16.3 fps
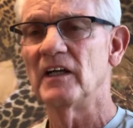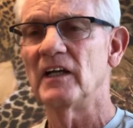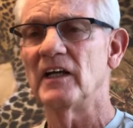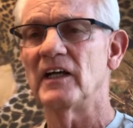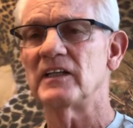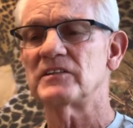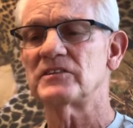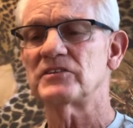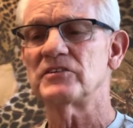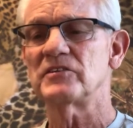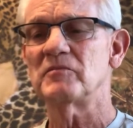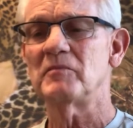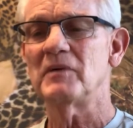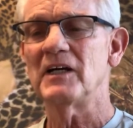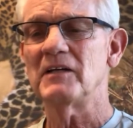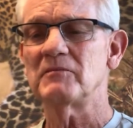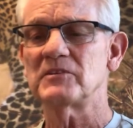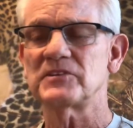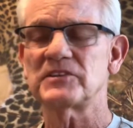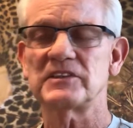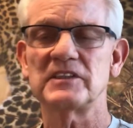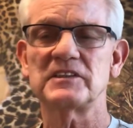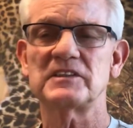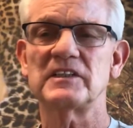And so the Bible
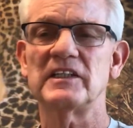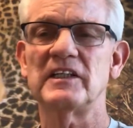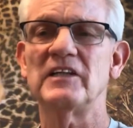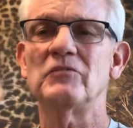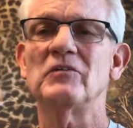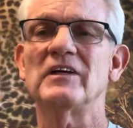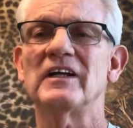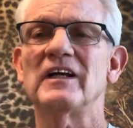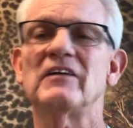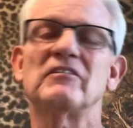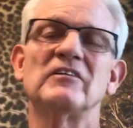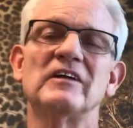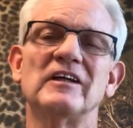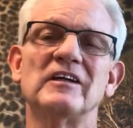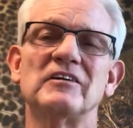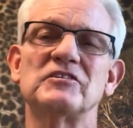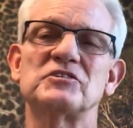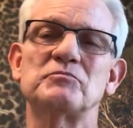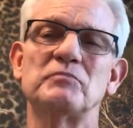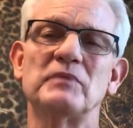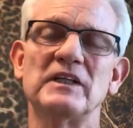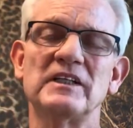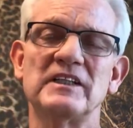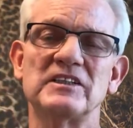says that he went out and
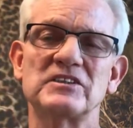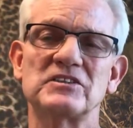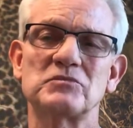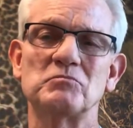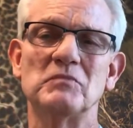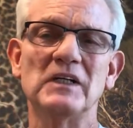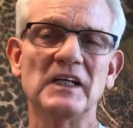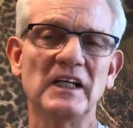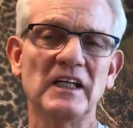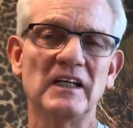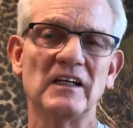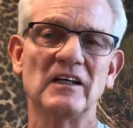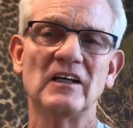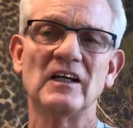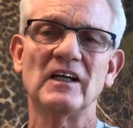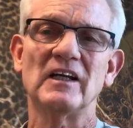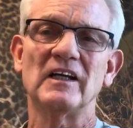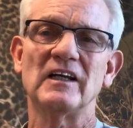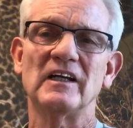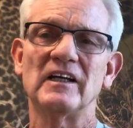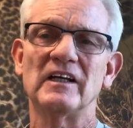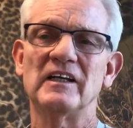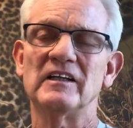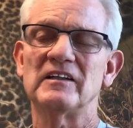spent his money
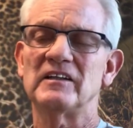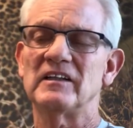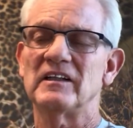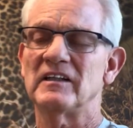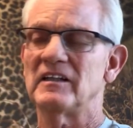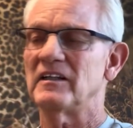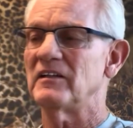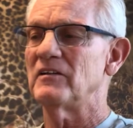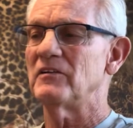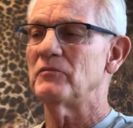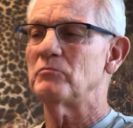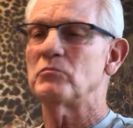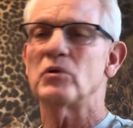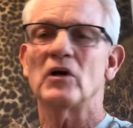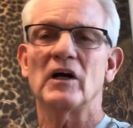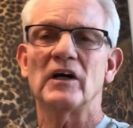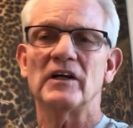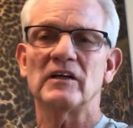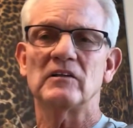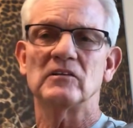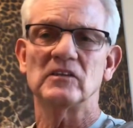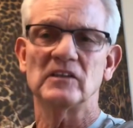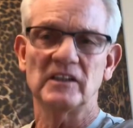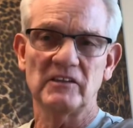in
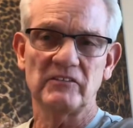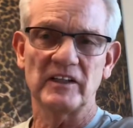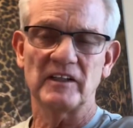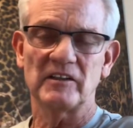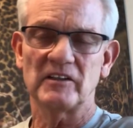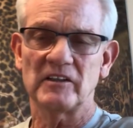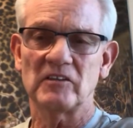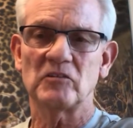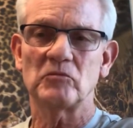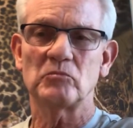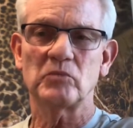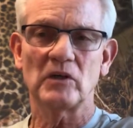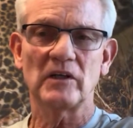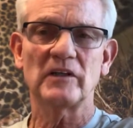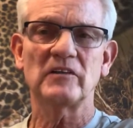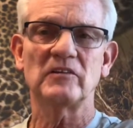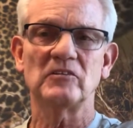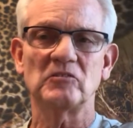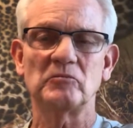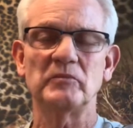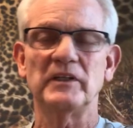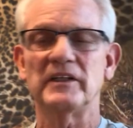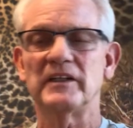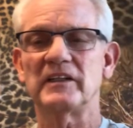prodigal living, you know, prodigal
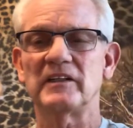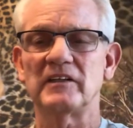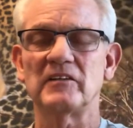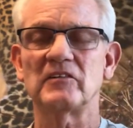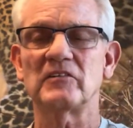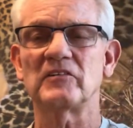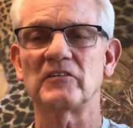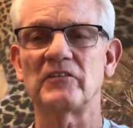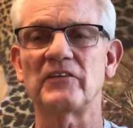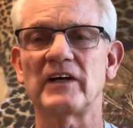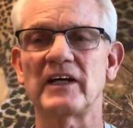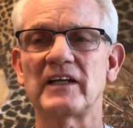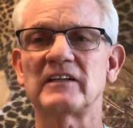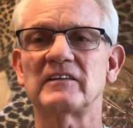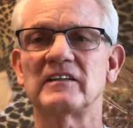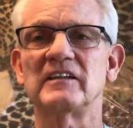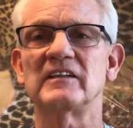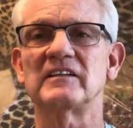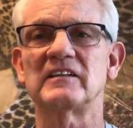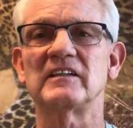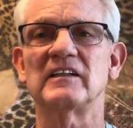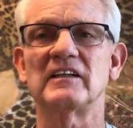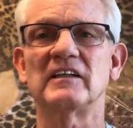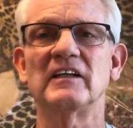being, you know, the fact
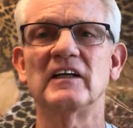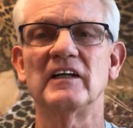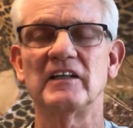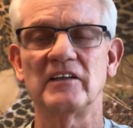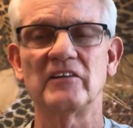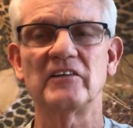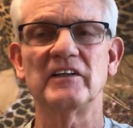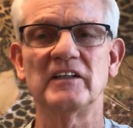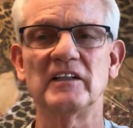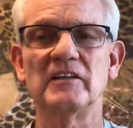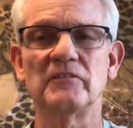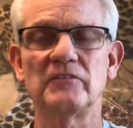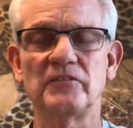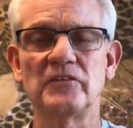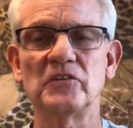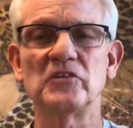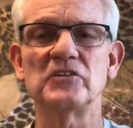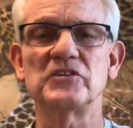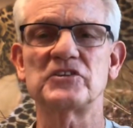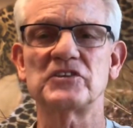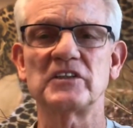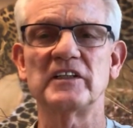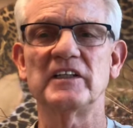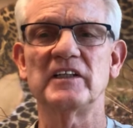that, you know, he lived
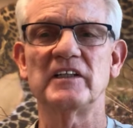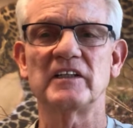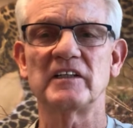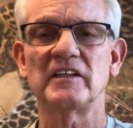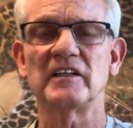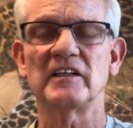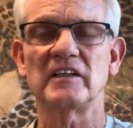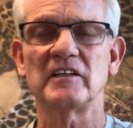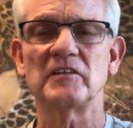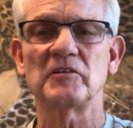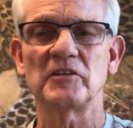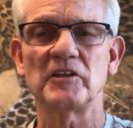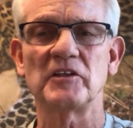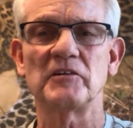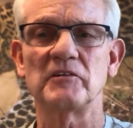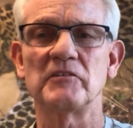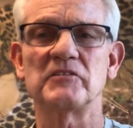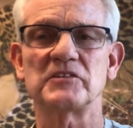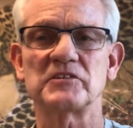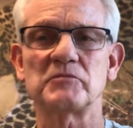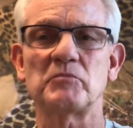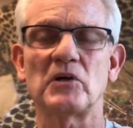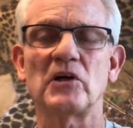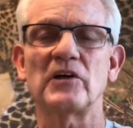foolishly, and he was
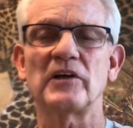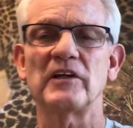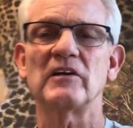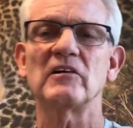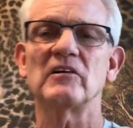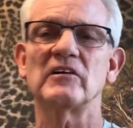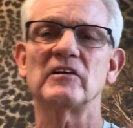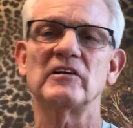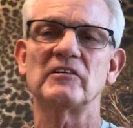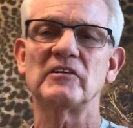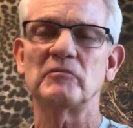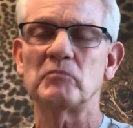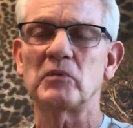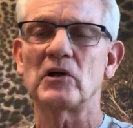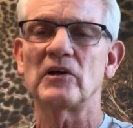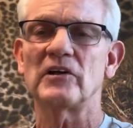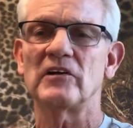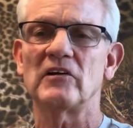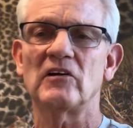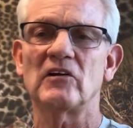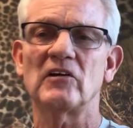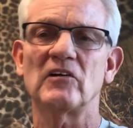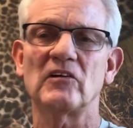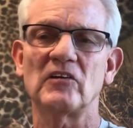a partier. You know, he partied
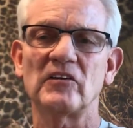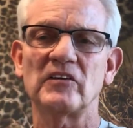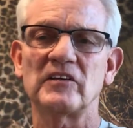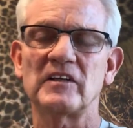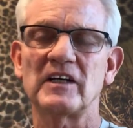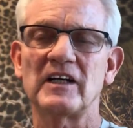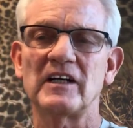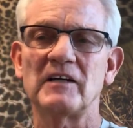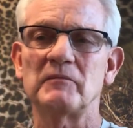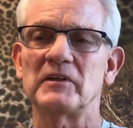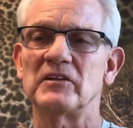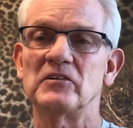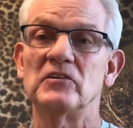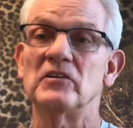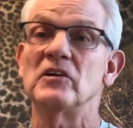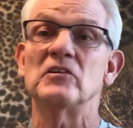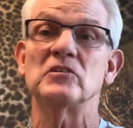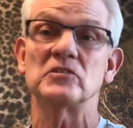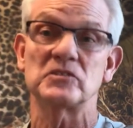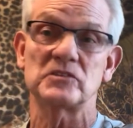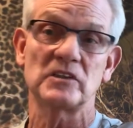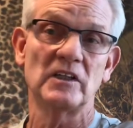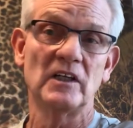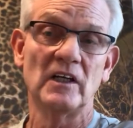hard all the time, and who
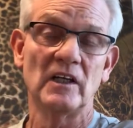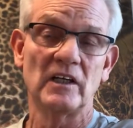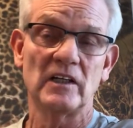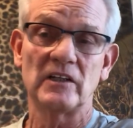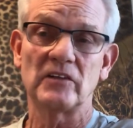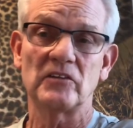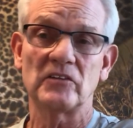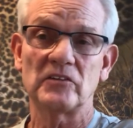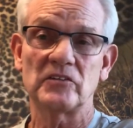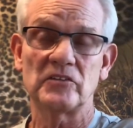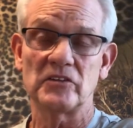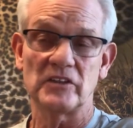knows, you know, to